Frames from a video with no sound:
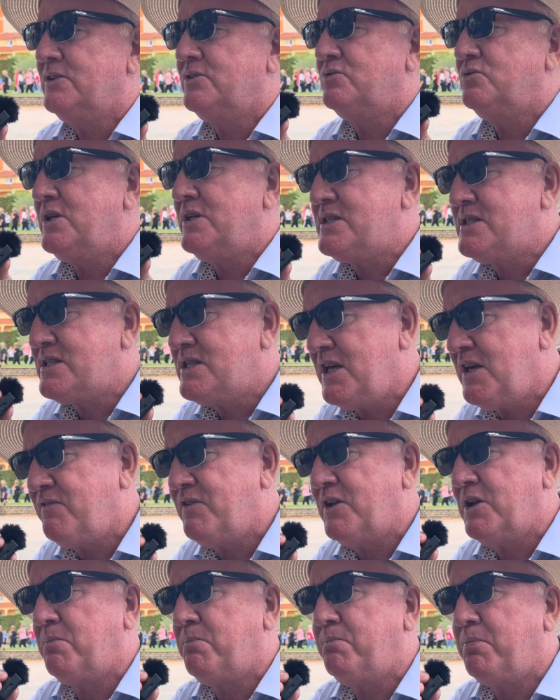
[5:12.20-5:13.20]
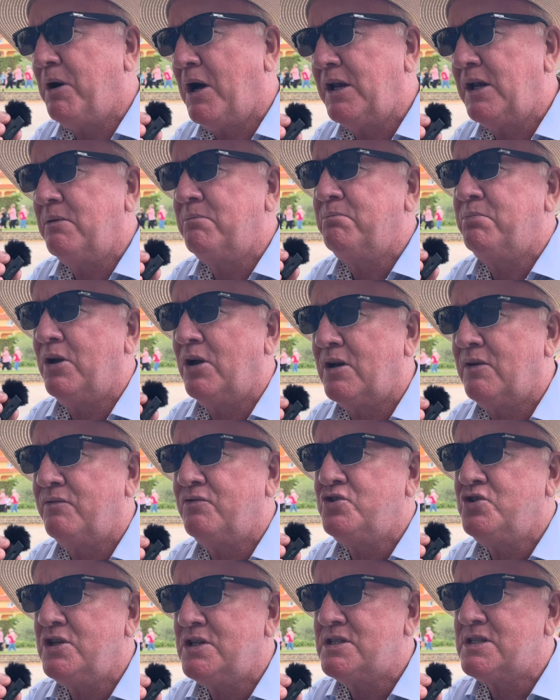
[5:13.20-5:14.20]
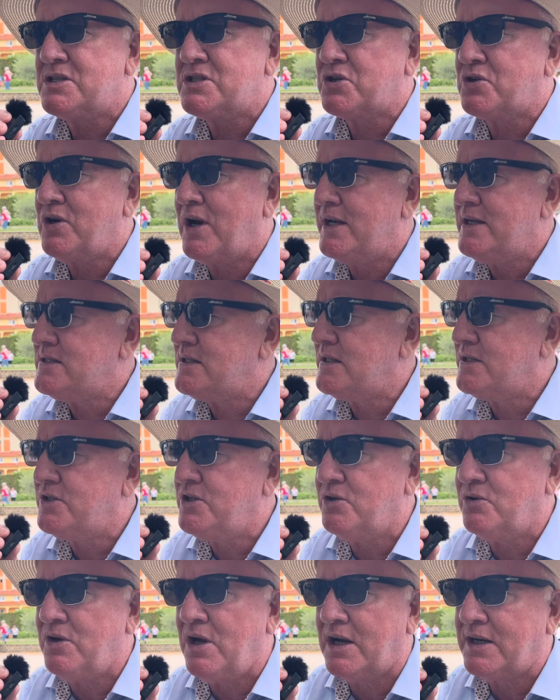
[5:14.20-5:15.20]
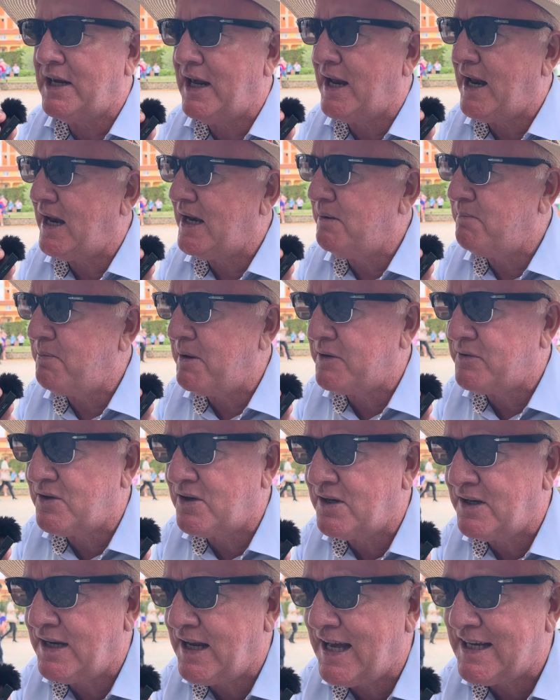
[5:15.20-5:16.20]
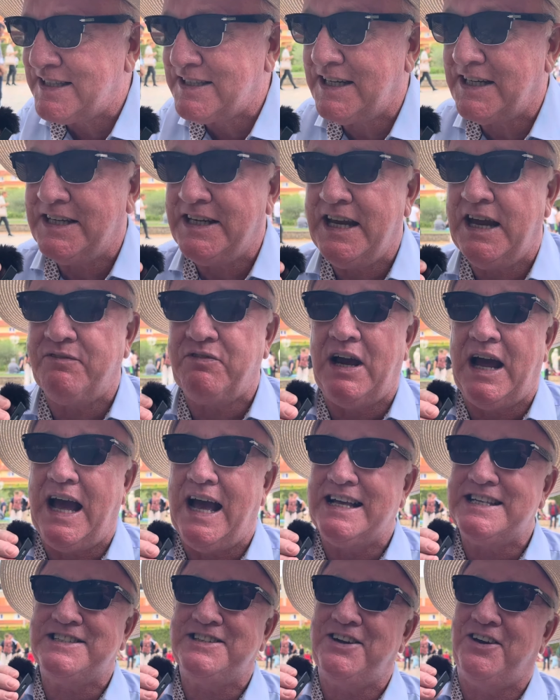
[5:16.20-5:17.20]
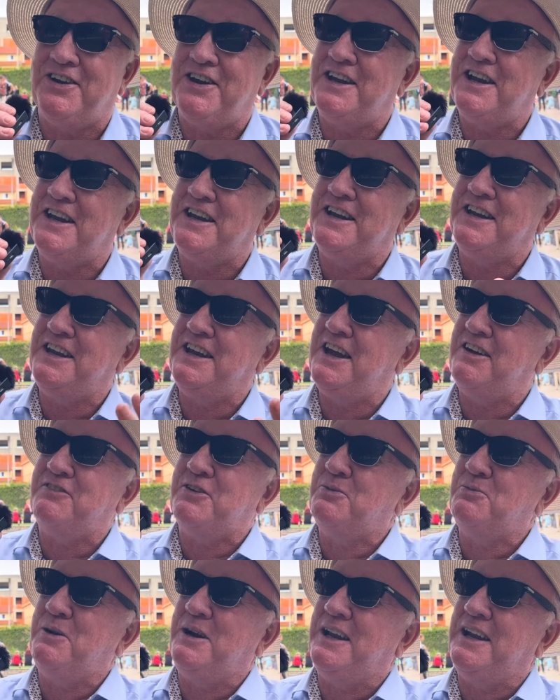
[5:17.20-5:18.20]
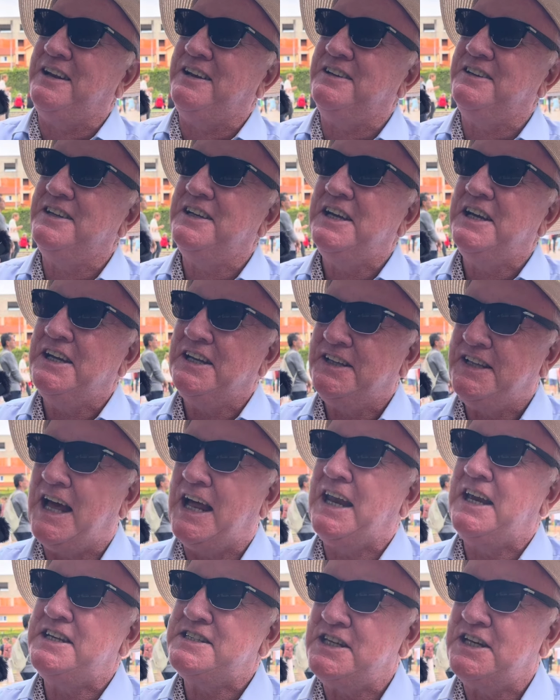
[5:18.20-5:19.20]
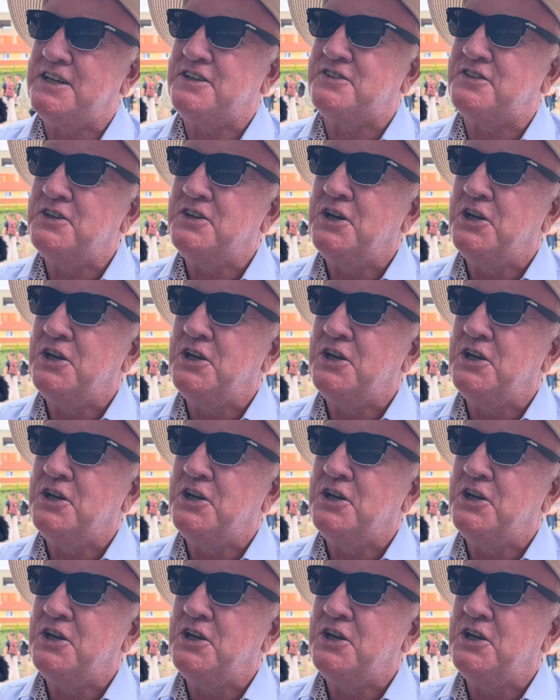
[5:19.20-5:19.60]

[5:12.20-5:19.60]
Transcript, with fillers: receive in the body and blood of Jesus Christ. It do not get any better than that. It never has done and it never will. That is it,